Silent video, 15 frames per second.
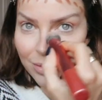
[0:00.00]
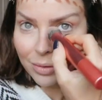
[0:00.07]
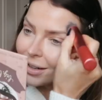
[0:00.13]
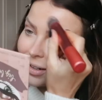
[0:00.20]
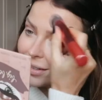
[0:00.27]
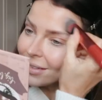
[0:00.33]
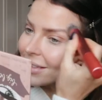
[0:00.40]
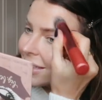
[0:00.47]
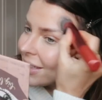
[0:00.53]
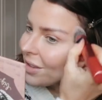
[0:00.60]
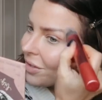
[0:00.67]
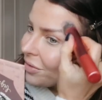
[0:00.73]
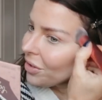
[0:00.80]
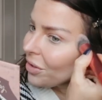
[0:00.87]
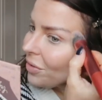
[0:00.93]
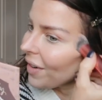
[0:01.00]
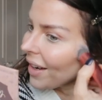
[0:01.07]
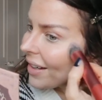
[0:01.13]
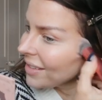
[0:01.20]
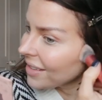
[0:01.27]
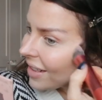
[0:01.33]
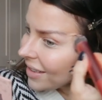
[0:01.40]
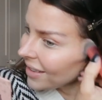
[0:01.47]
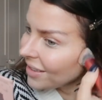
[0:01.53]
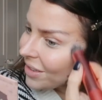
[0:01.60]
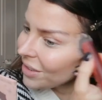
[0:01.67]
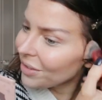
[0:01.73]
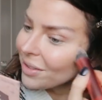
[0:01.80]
I can't see in the viewfinder, I need to